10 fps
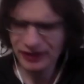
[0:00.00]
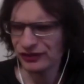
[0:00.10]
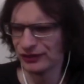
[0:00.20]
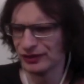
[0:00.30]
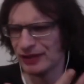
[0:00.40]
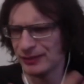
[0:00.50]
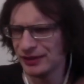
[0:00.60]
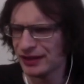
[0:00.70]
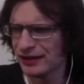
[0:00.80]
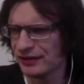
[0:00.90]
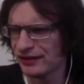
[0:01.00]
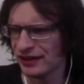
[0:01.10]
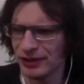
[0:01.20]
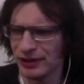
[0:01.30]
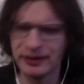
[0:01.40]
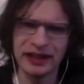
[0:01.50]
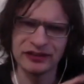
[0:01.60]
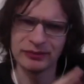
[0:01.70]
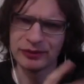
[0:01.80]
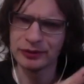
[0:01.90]
So that maybe I could
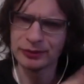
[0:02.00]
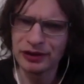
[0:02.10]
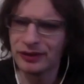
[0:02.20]
hack some small